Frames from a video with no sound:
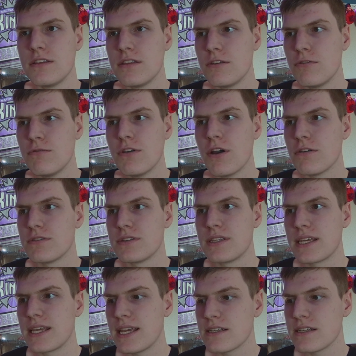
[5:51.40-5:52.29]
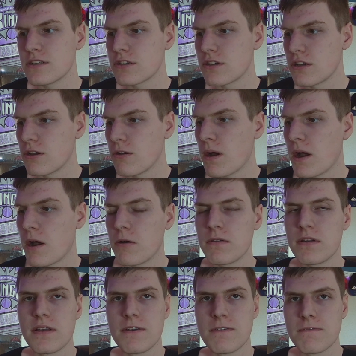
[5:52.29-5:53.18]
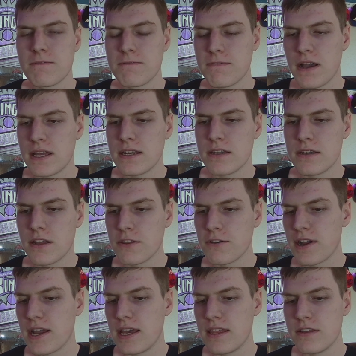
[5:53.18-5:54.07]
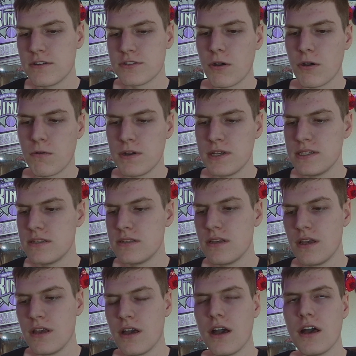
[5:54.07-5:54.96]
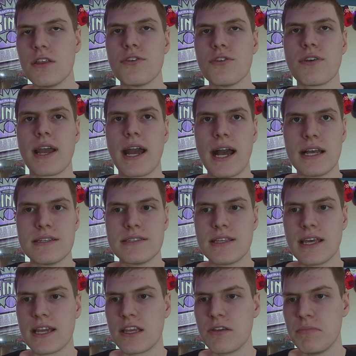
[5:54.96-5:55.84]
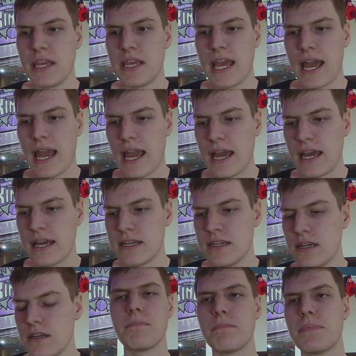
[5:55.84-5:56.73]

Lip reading: who knows, the Kings could go out, find another guy. There's always other guys that can be had.